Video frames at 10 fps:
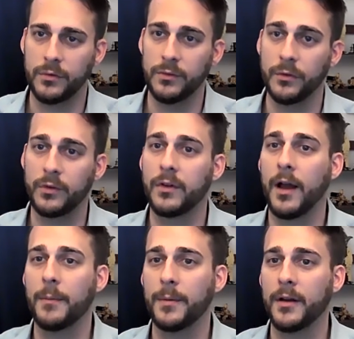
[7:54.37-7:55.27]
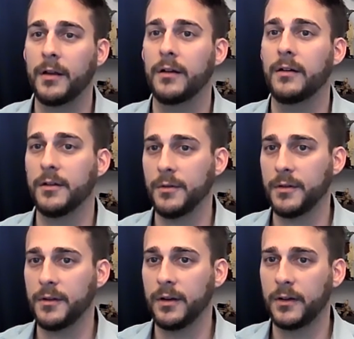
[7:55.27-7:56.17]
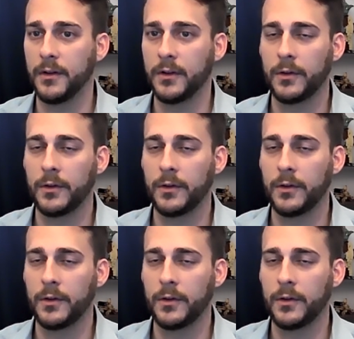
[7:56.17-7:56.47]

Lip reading: to stop it and deal with it.